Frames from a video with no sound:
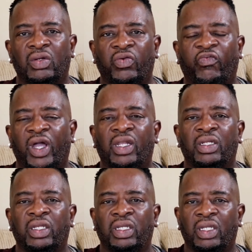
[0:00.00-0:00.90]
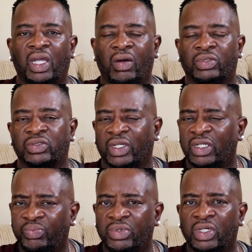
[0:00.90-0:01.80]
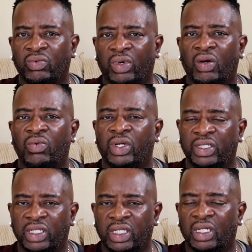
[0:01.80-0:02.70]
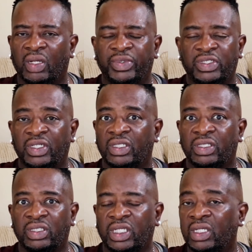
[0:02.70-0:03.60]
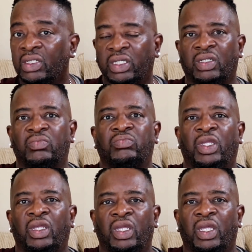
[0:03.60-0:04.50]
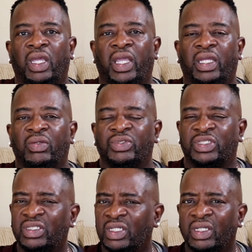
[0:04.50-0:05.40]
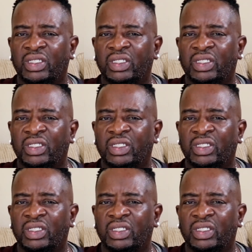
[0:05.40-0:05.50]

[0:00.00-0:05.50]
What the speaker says: finally I was at the point where I wanted to get up and just kill him. And it was just at that